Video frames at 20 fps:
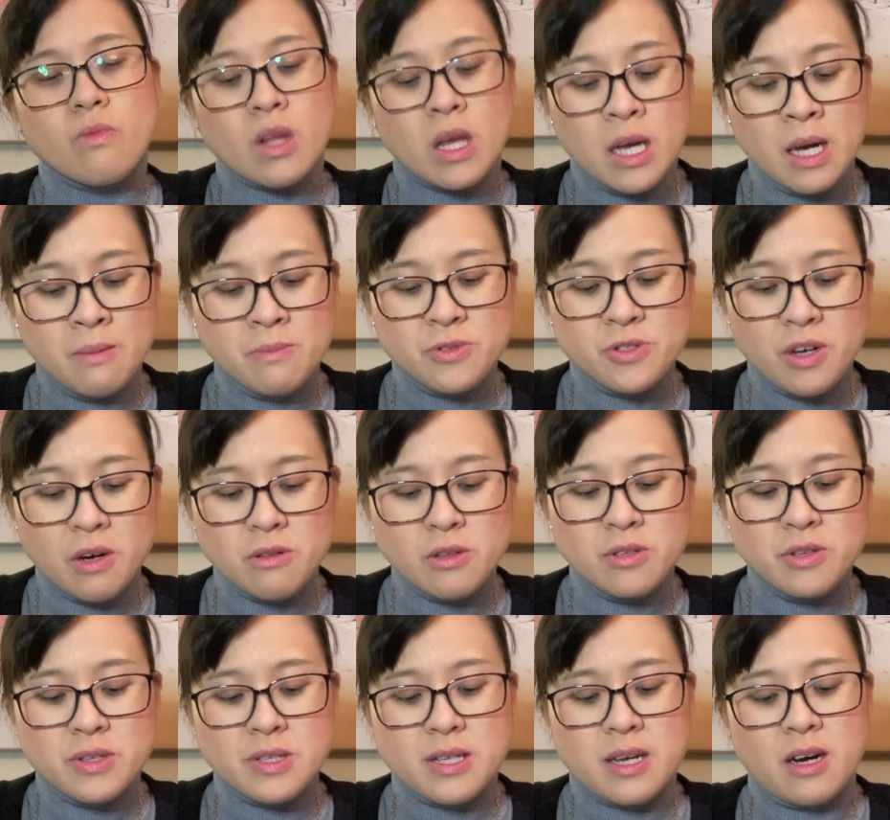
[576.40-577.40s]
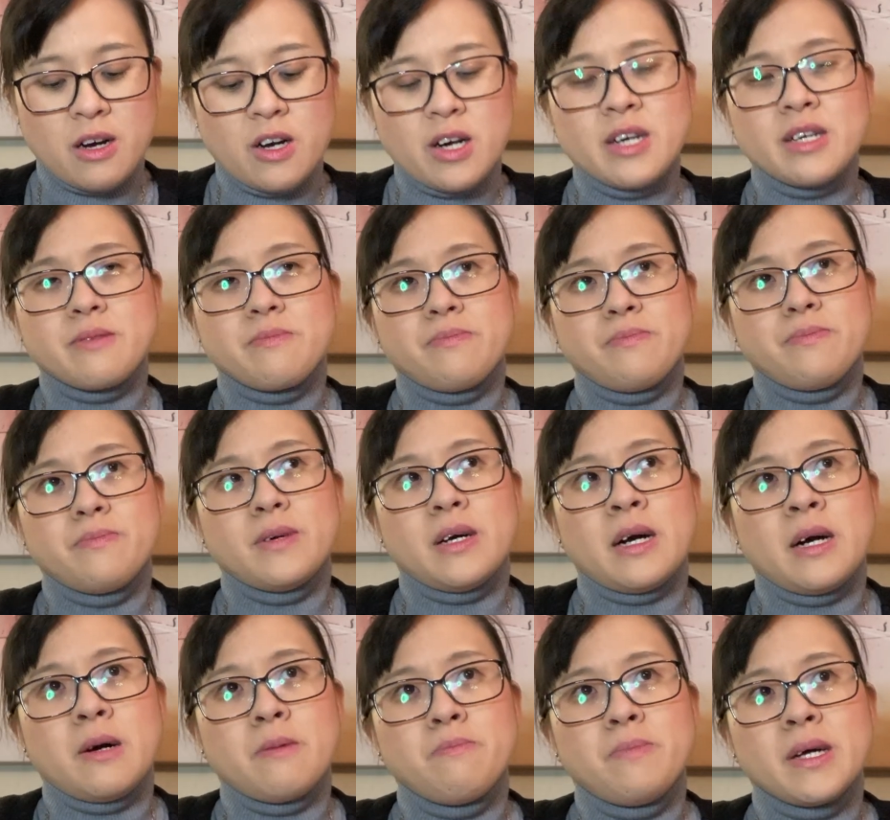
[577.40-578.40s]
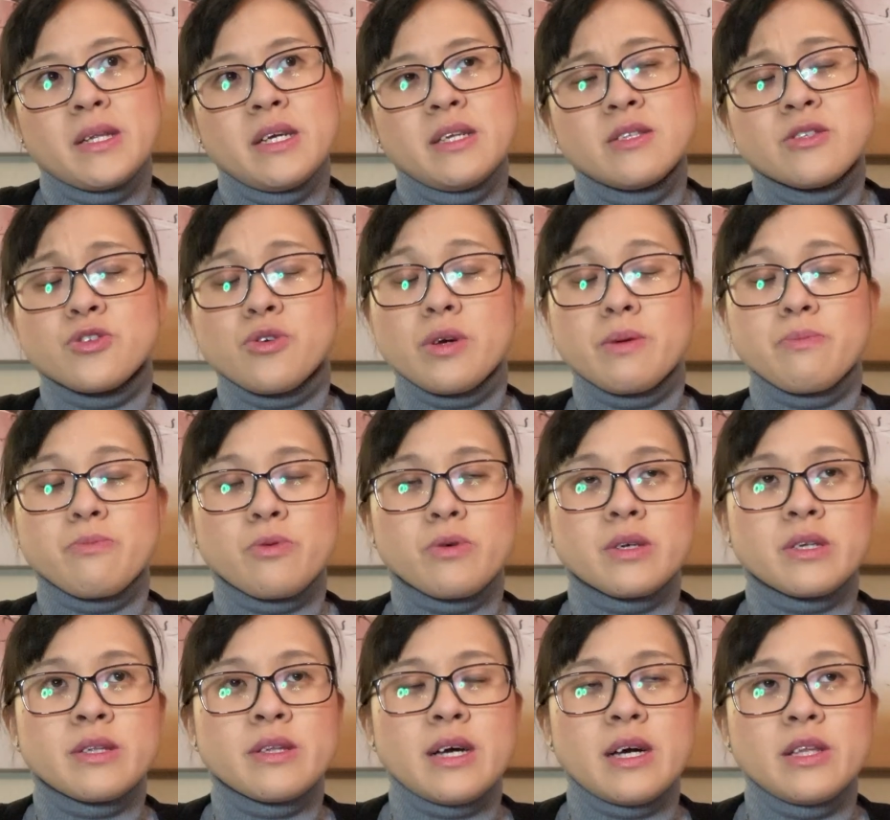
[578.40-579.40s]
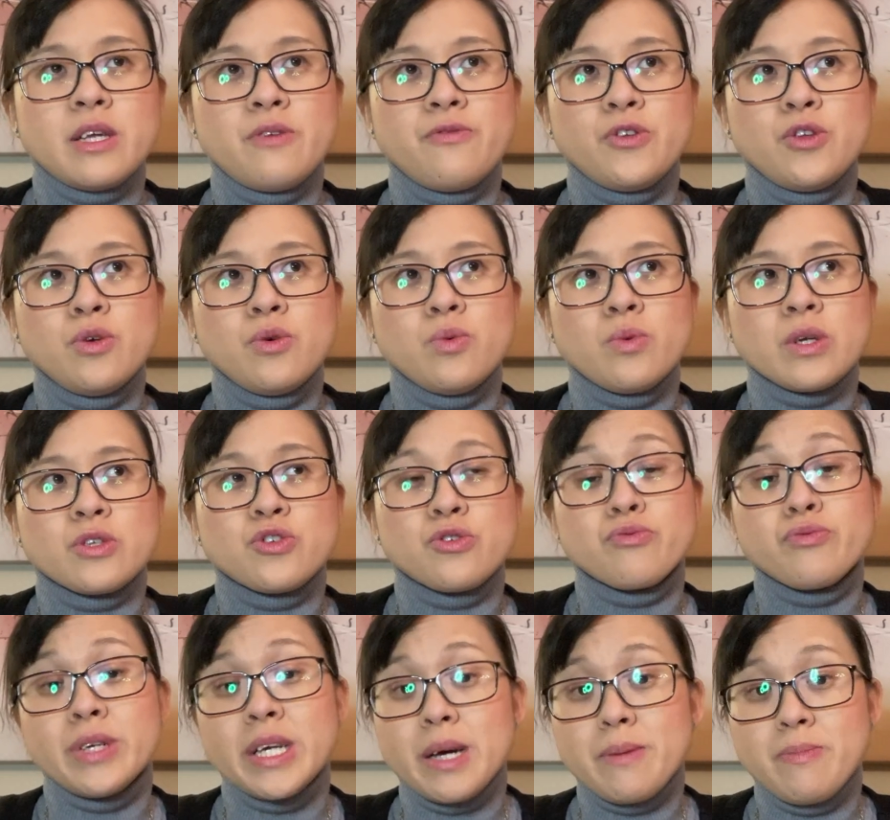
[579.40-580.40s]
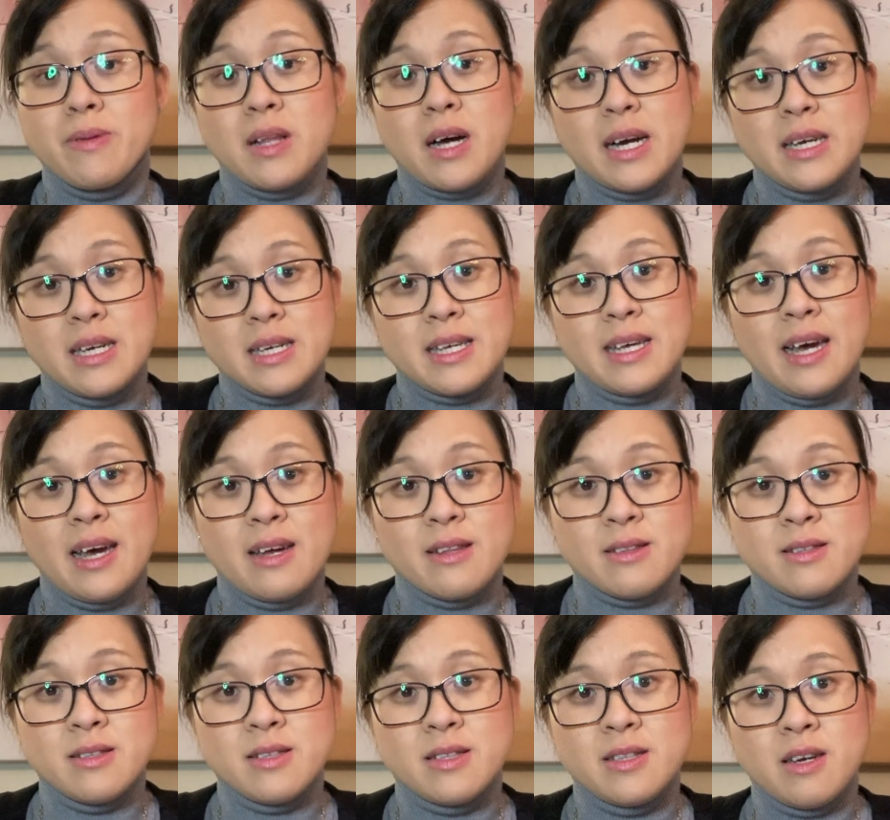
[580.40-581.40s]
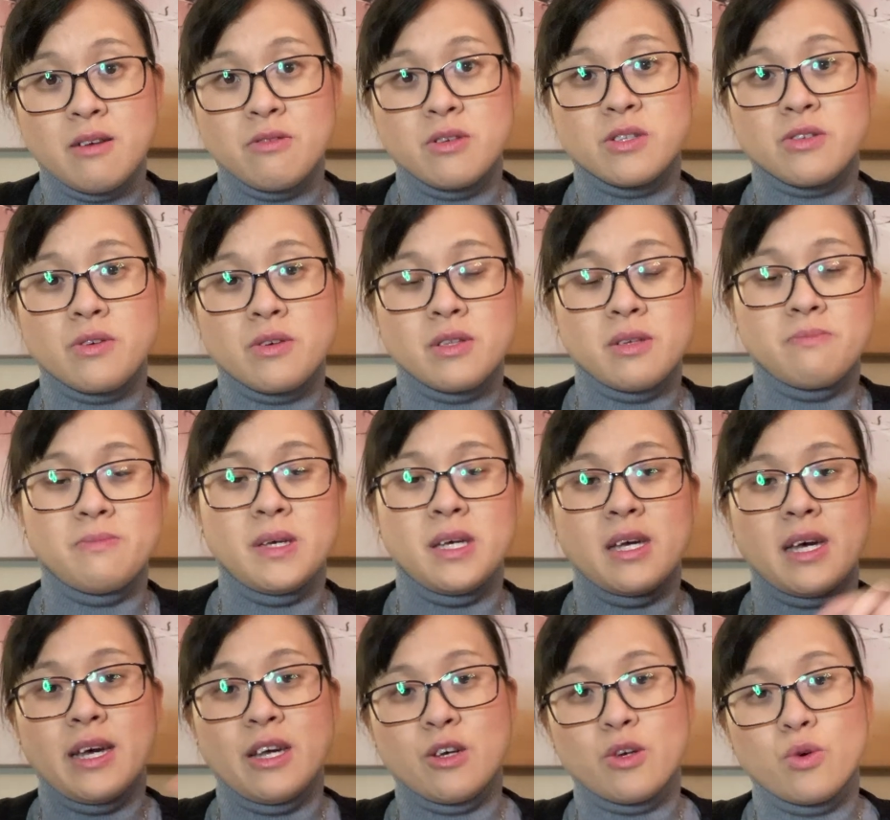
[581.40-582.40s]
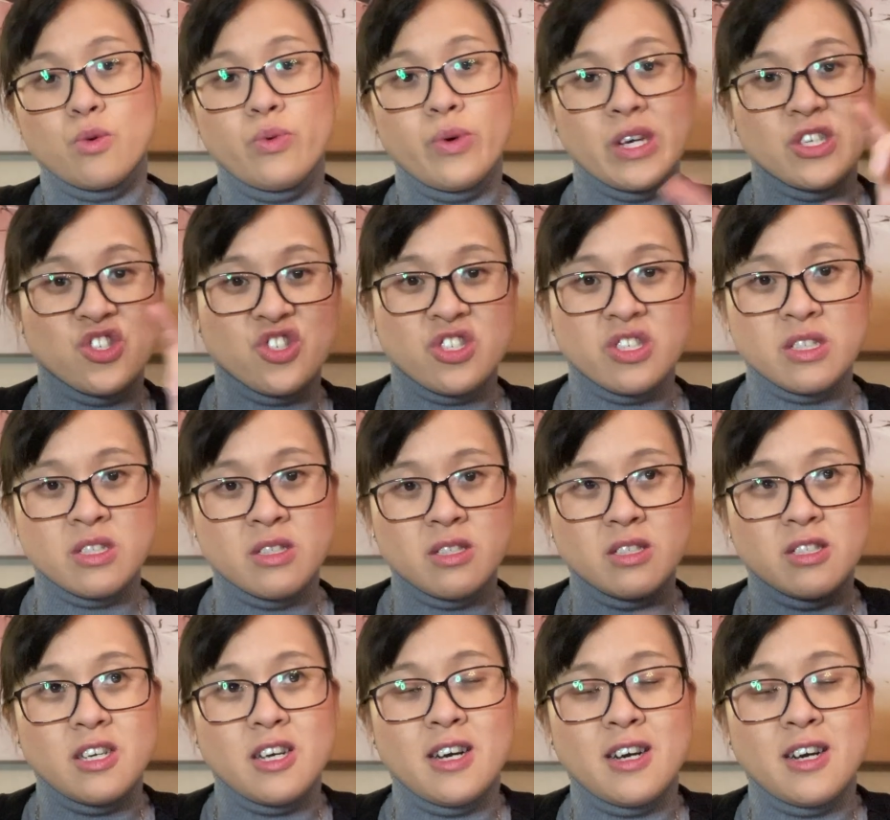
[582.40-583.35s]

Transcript: don't lose heart, but it's so important that if you were to reapply again, there is going to be a question